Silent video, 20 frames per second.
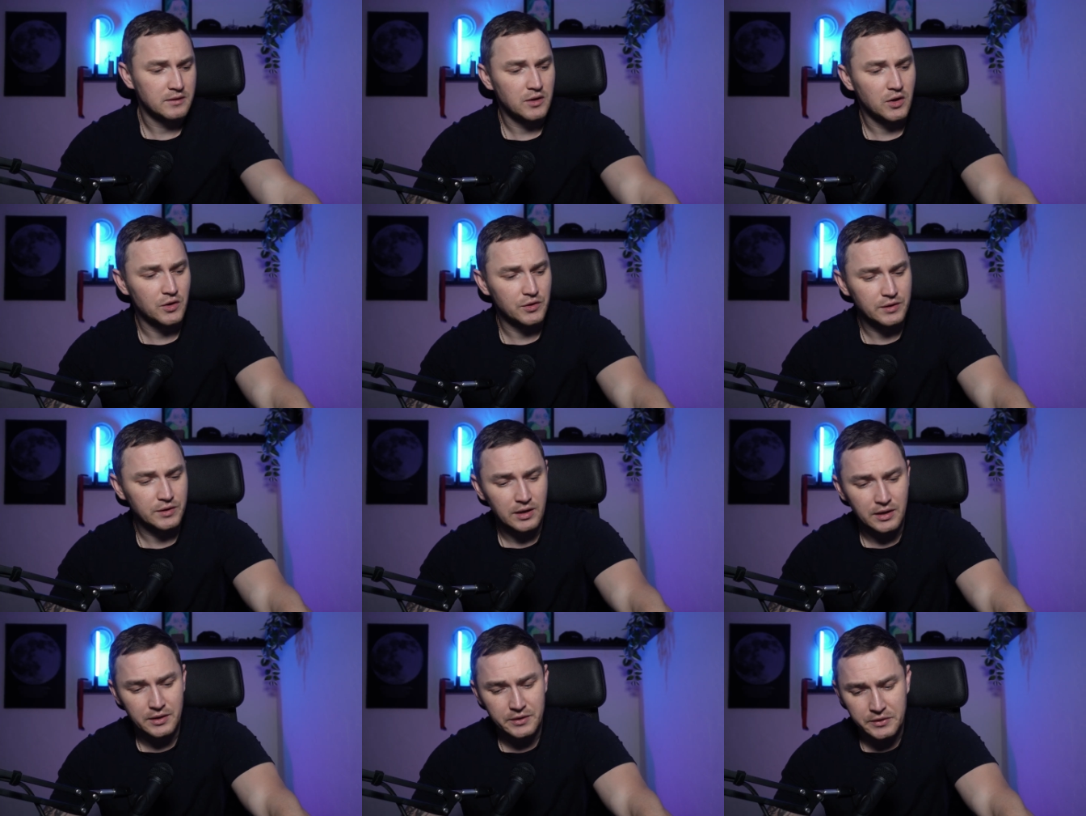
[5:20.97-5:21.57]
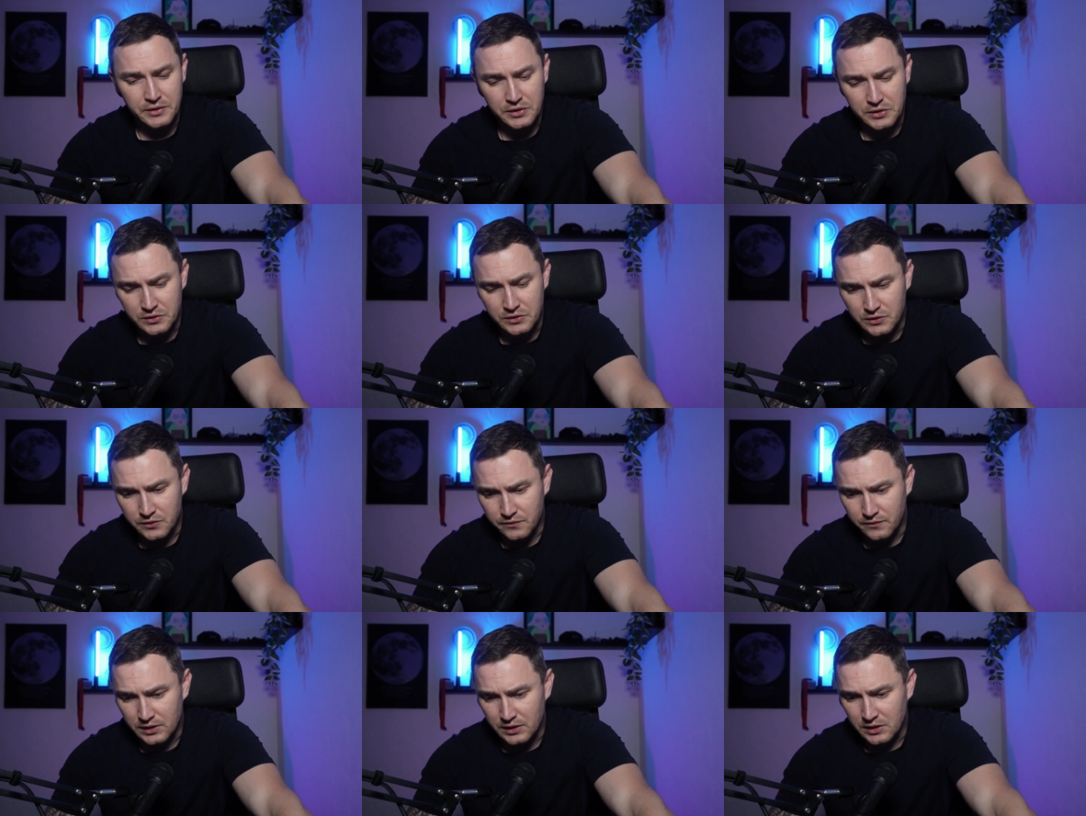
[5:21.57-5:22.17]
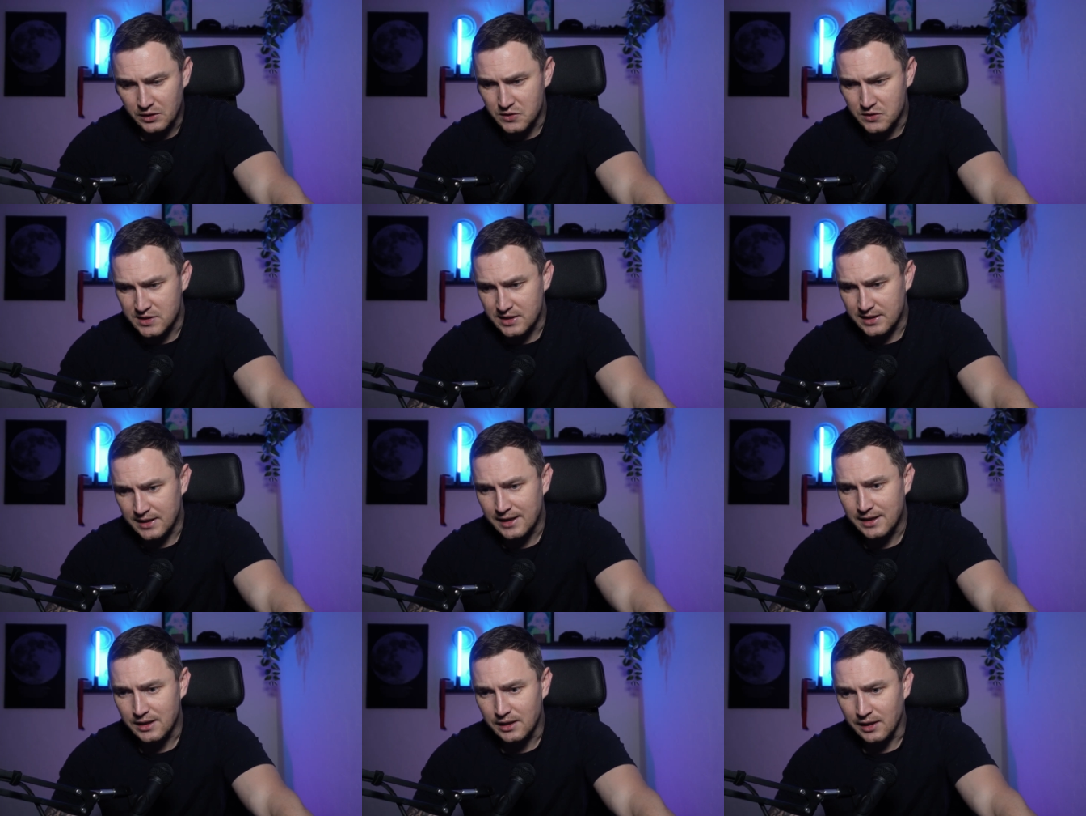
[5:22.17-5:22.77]
on the other YouTube videos
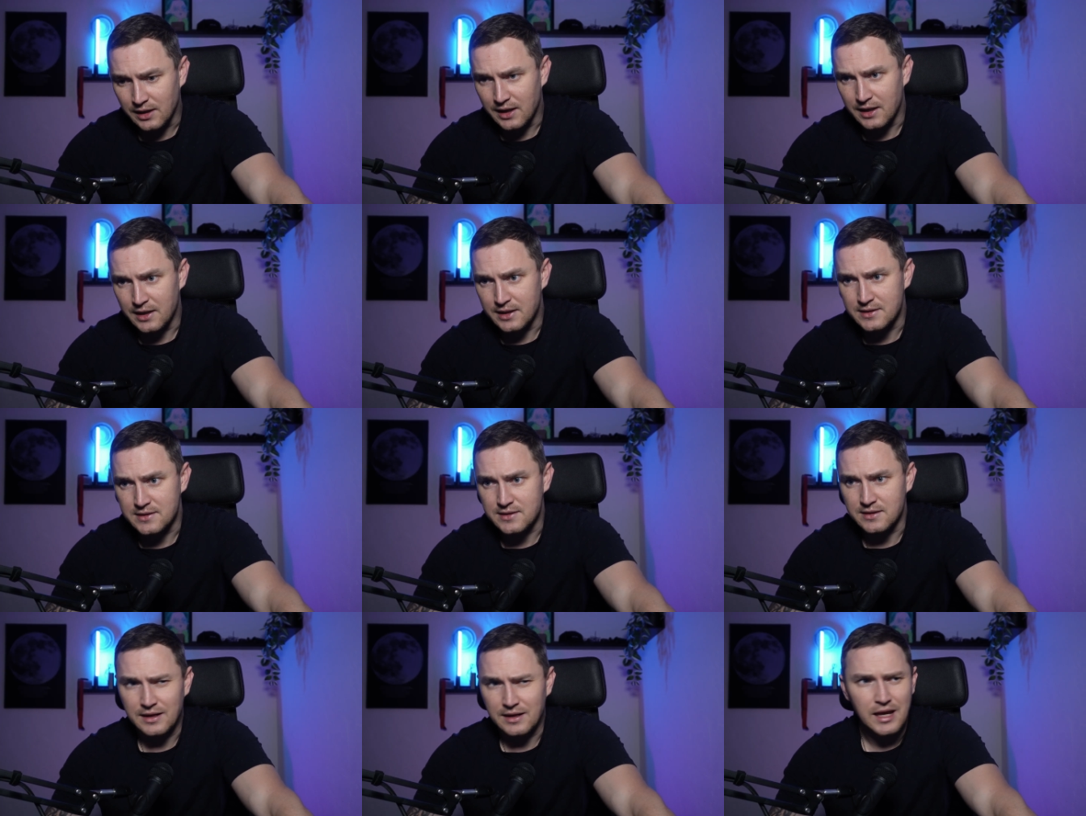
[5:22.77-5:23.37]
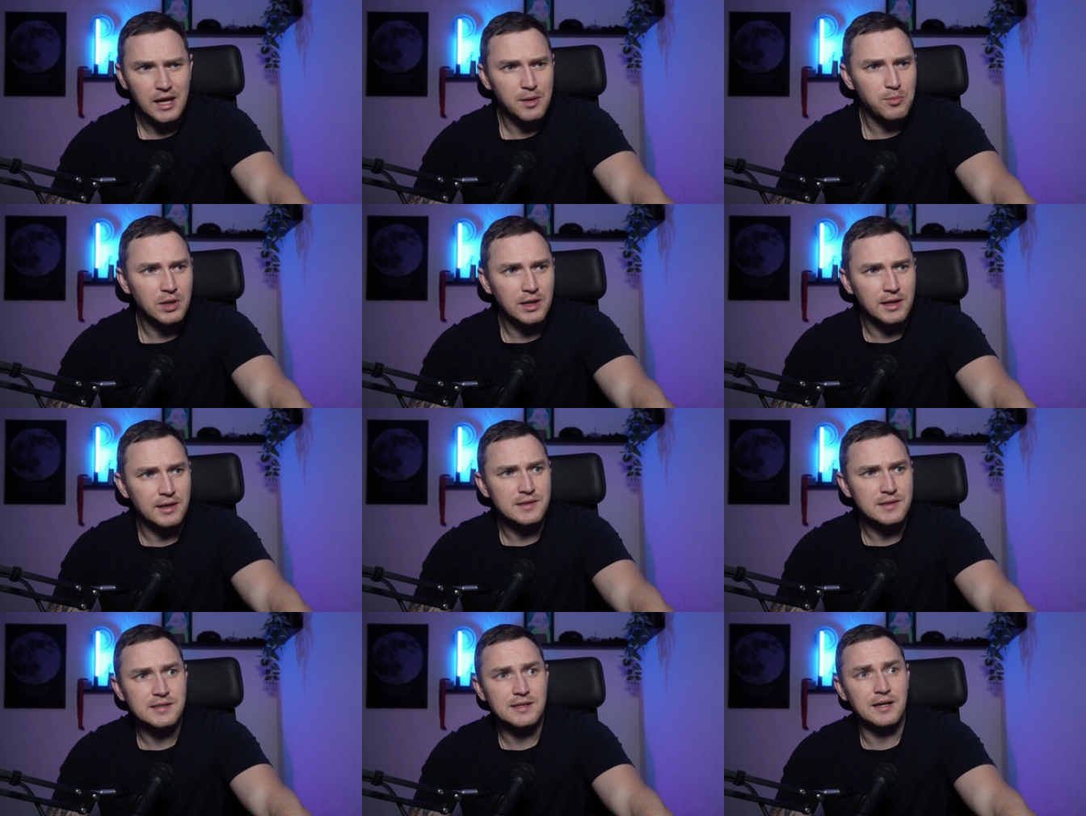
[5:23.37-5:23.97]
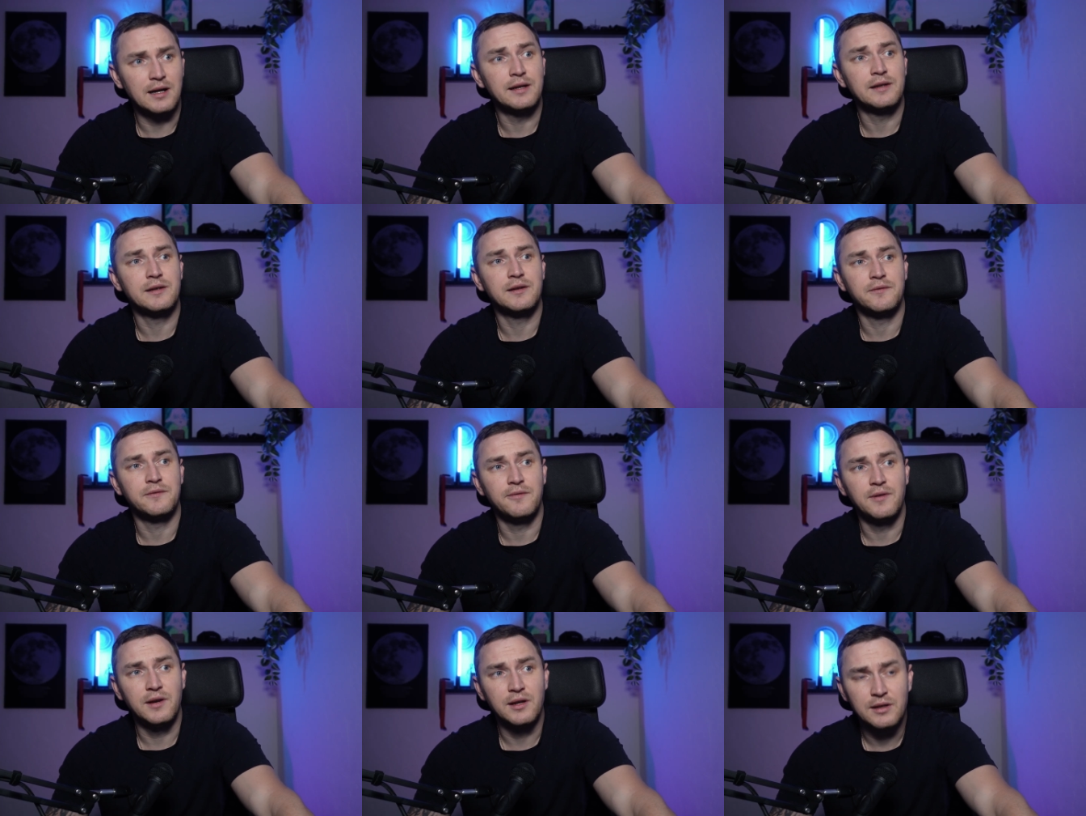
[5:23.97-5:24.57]
and headlines, gaming is kind
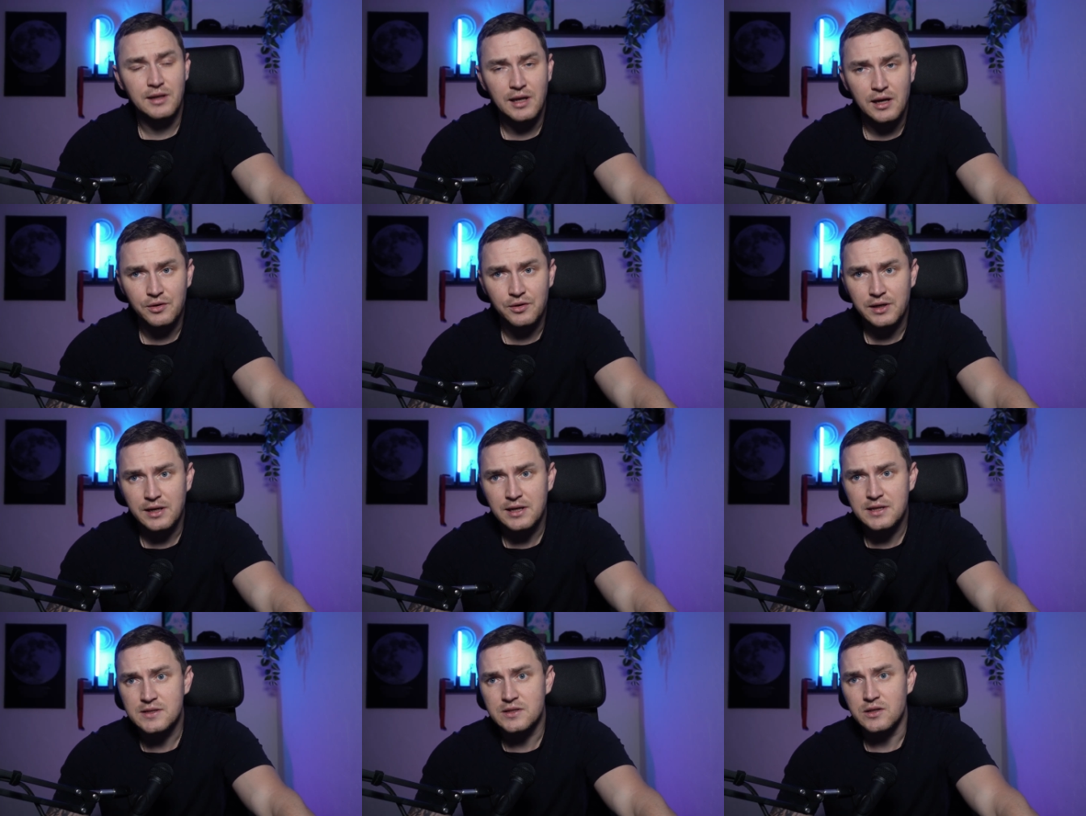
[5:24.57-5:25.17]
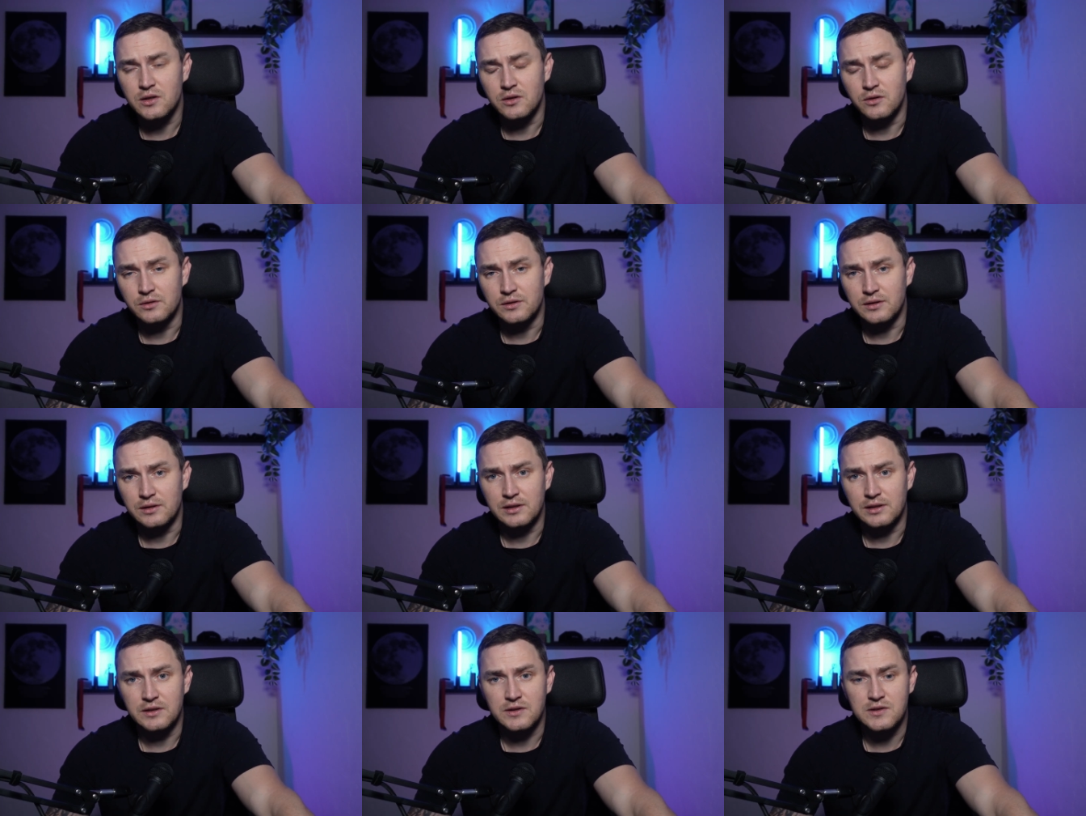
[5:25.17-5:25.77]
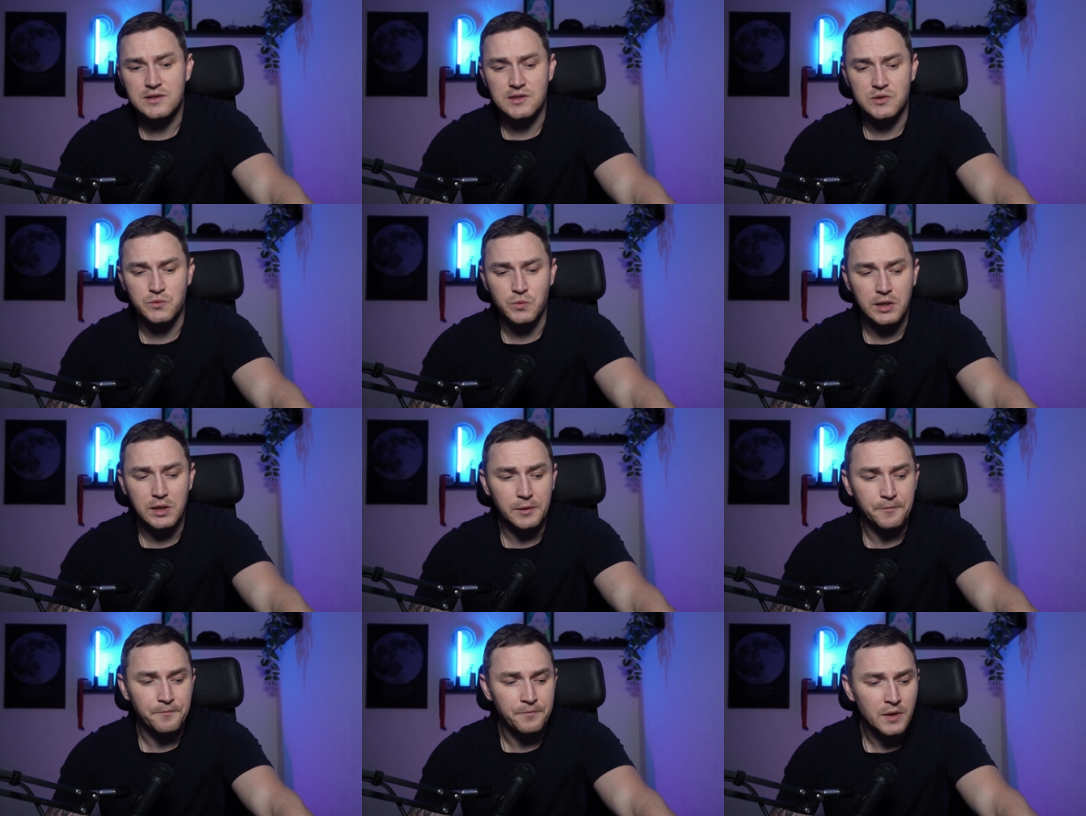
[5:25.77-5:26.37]
of a thing nowadays on the Linux as
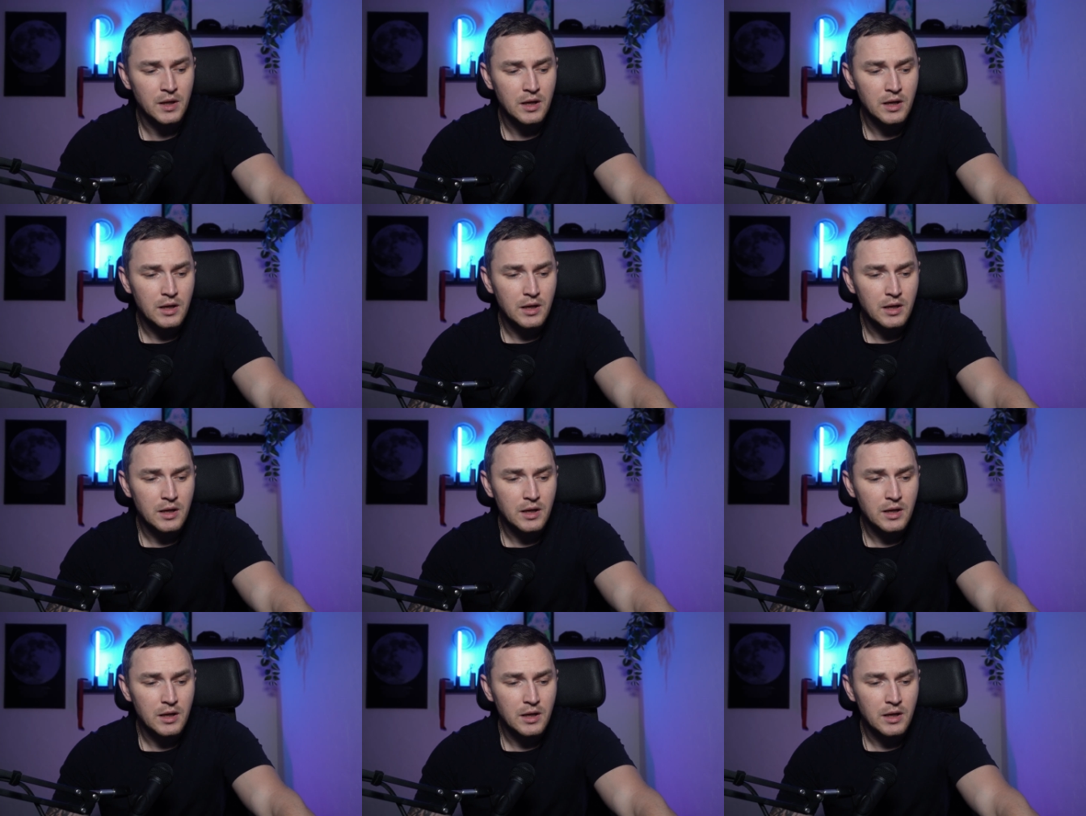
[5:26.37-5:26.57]
well.